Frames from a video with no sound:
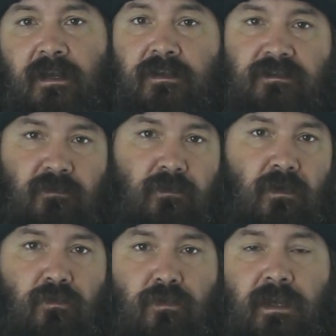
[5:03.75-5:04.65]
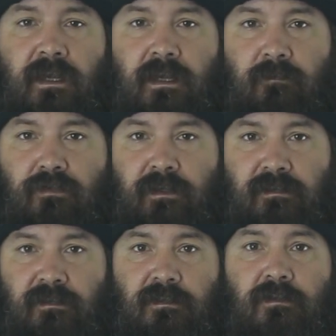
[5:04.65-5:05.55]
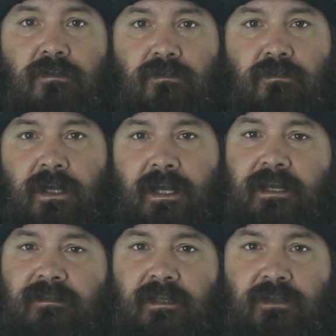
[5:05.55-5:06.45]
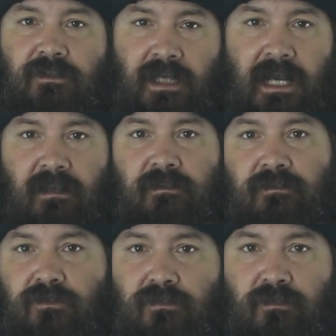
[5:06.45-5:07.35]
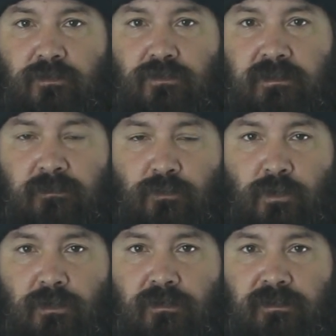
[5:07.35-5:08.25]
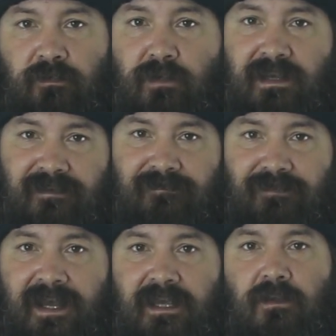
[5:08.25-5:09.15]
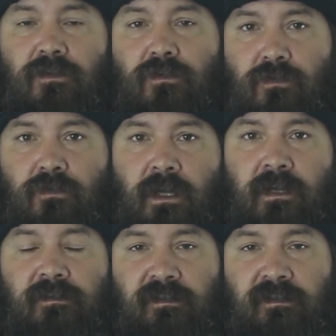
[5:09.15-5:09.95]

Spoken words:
So what we bring to you is a challenge to the Muslim world, and we invite you to